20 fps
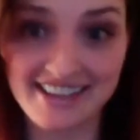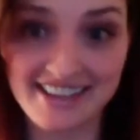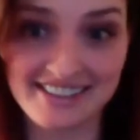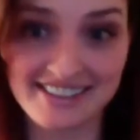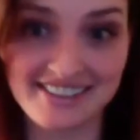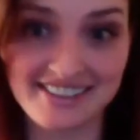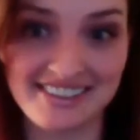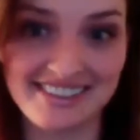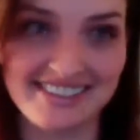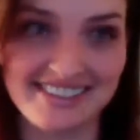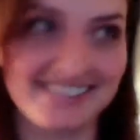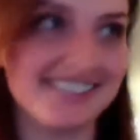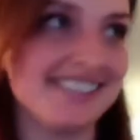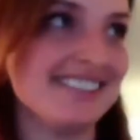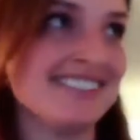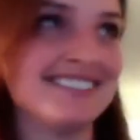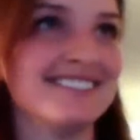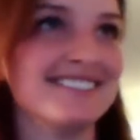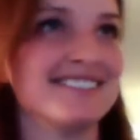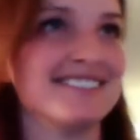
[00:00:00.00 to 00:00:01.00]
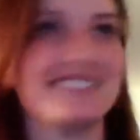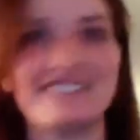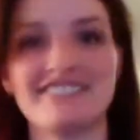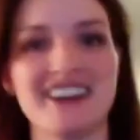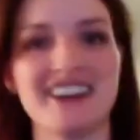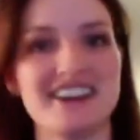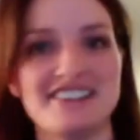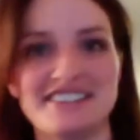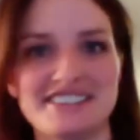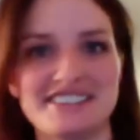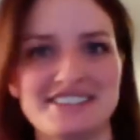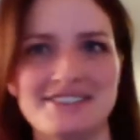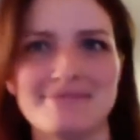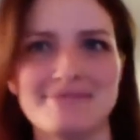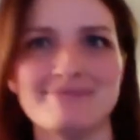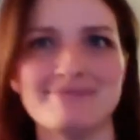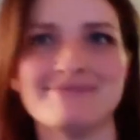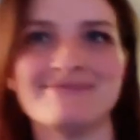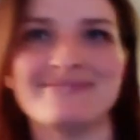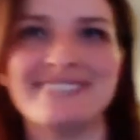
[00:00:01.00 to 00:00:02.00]
list to find you
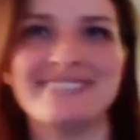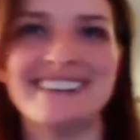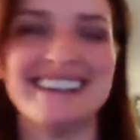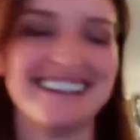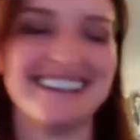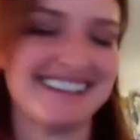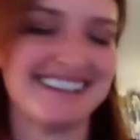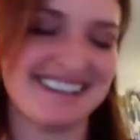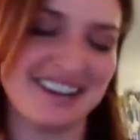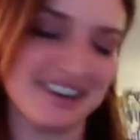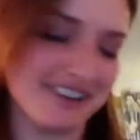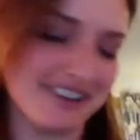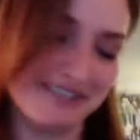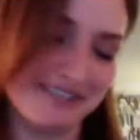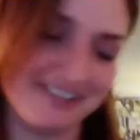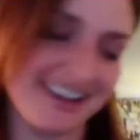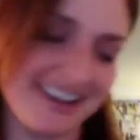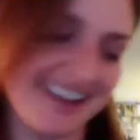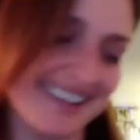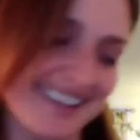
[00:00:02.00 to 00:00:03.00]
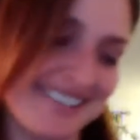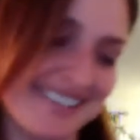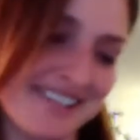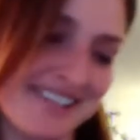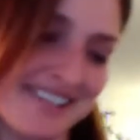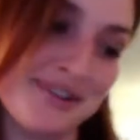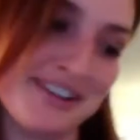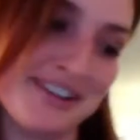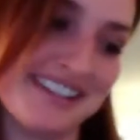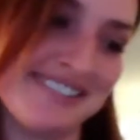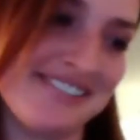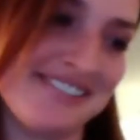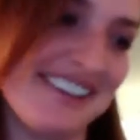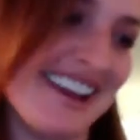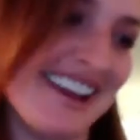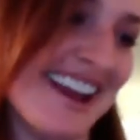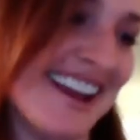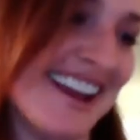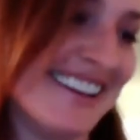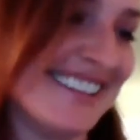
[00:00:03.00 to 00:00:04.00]
some, or a to-do list
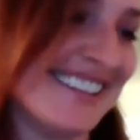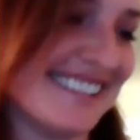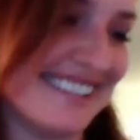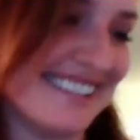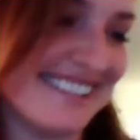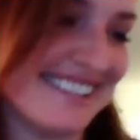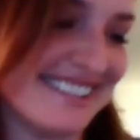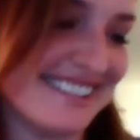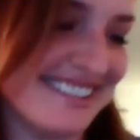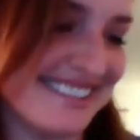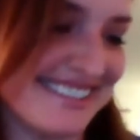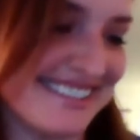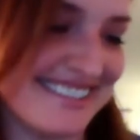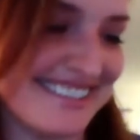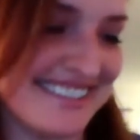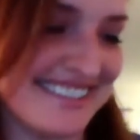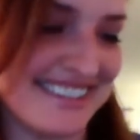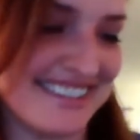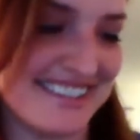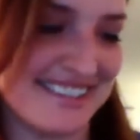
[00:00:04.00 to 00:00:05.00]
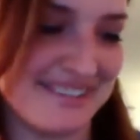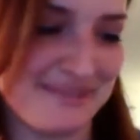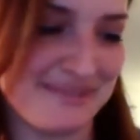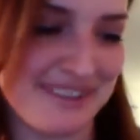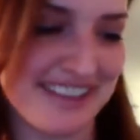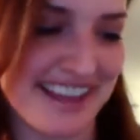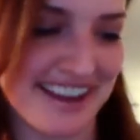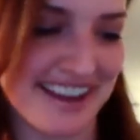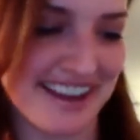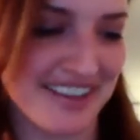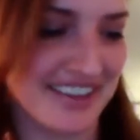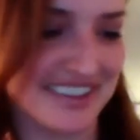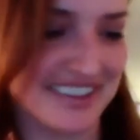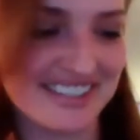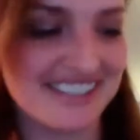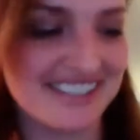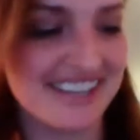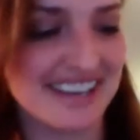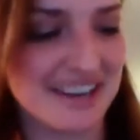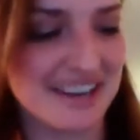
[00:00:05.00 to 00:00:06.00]
VA to to put that out there.
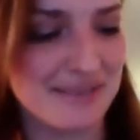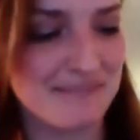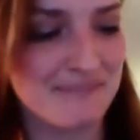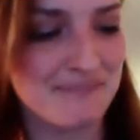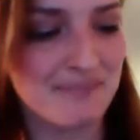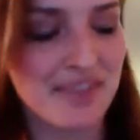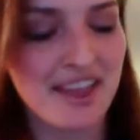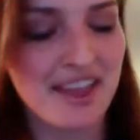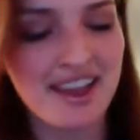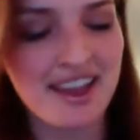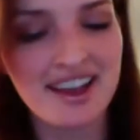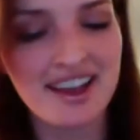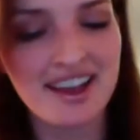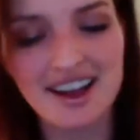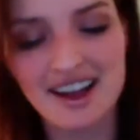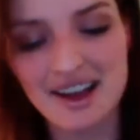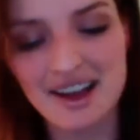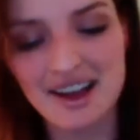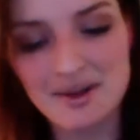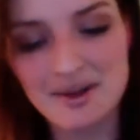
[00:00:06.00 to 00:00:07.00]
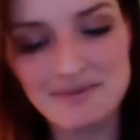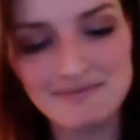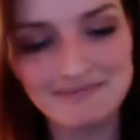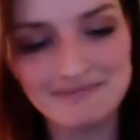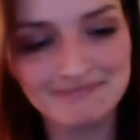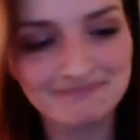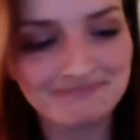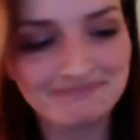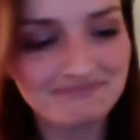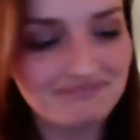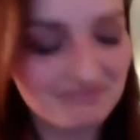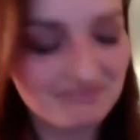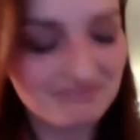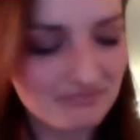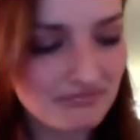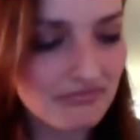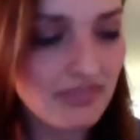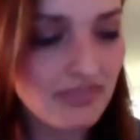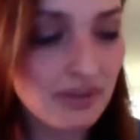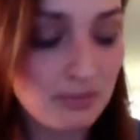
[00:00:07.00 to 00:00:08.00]
Just kidding. Um,
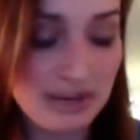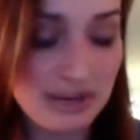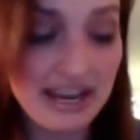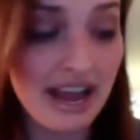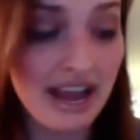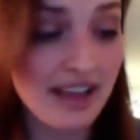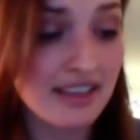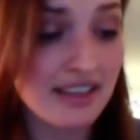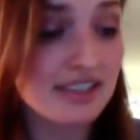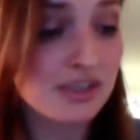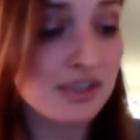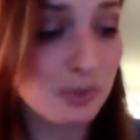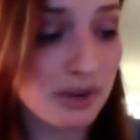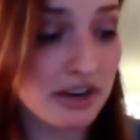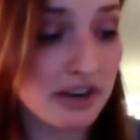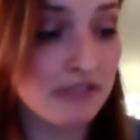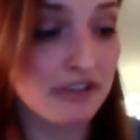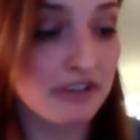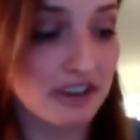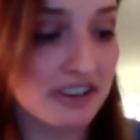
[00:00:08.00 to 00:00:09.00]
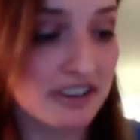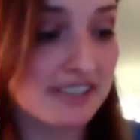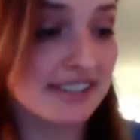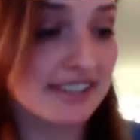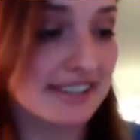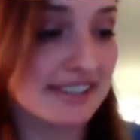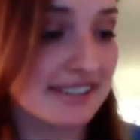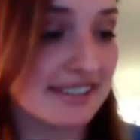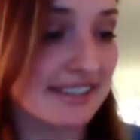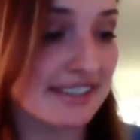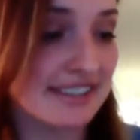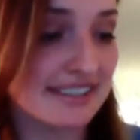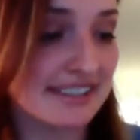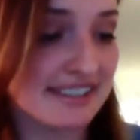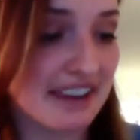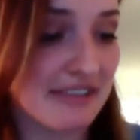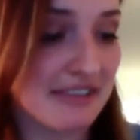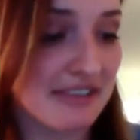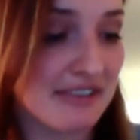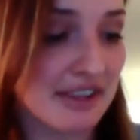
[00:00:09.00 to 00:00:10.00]
but yeah, the Twitterverse is is
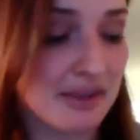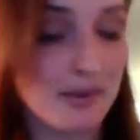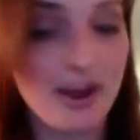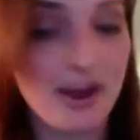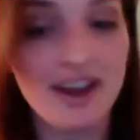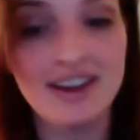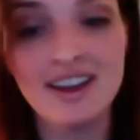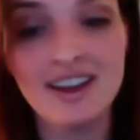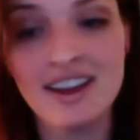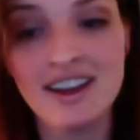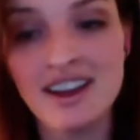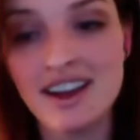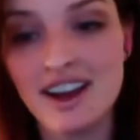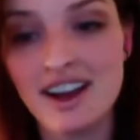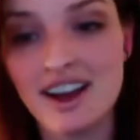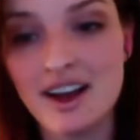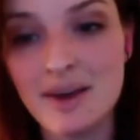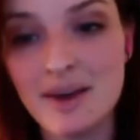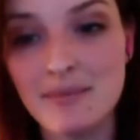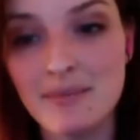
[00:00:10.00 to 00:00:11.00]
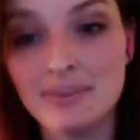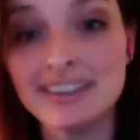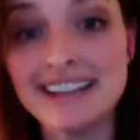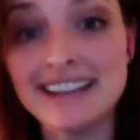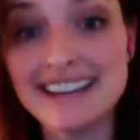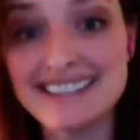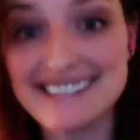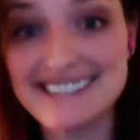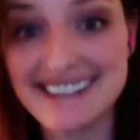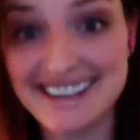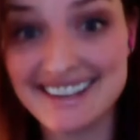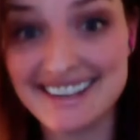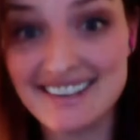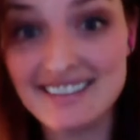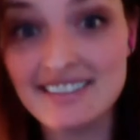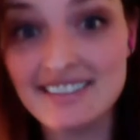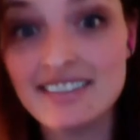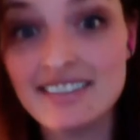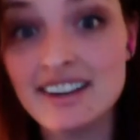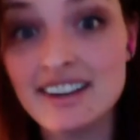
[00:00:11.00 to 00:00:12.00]
definitely one. Um, LinkedIn
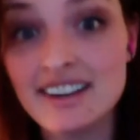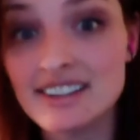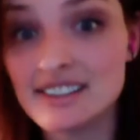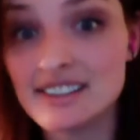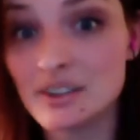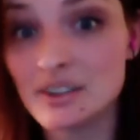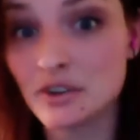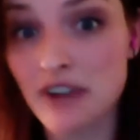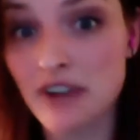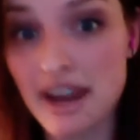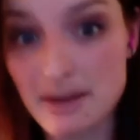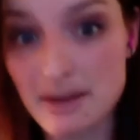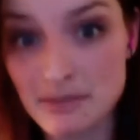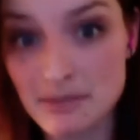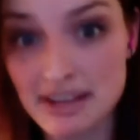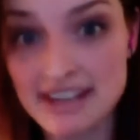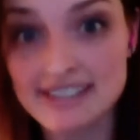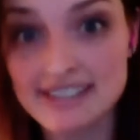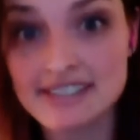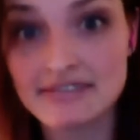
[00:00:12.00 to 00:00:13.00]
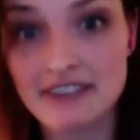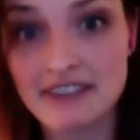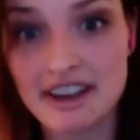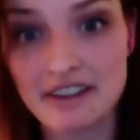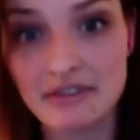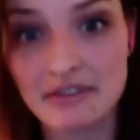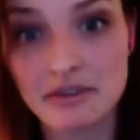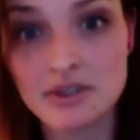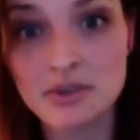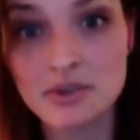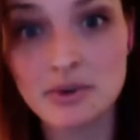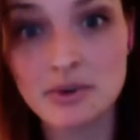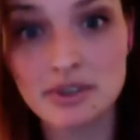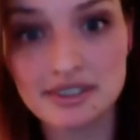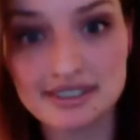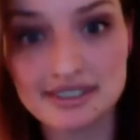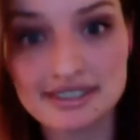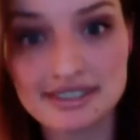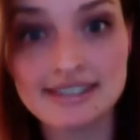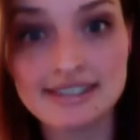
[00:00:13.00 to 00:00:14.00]
is a great place to find a virtual
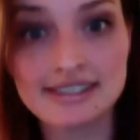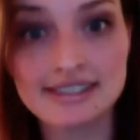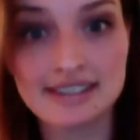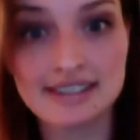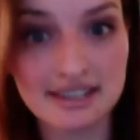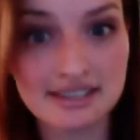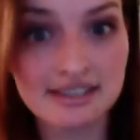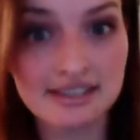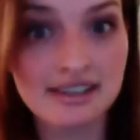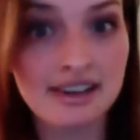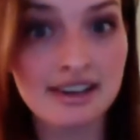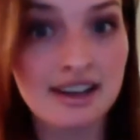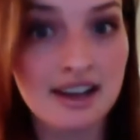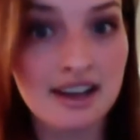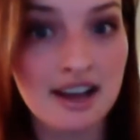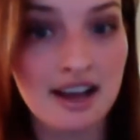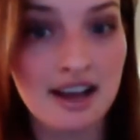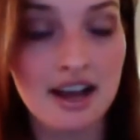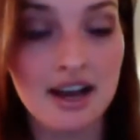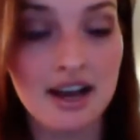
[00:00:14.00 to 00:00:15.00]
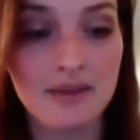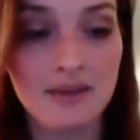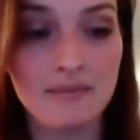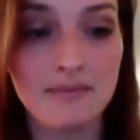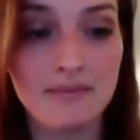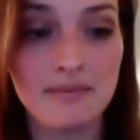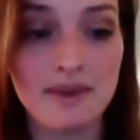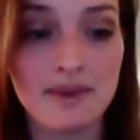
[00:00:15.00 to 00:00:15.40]
assistant. Um,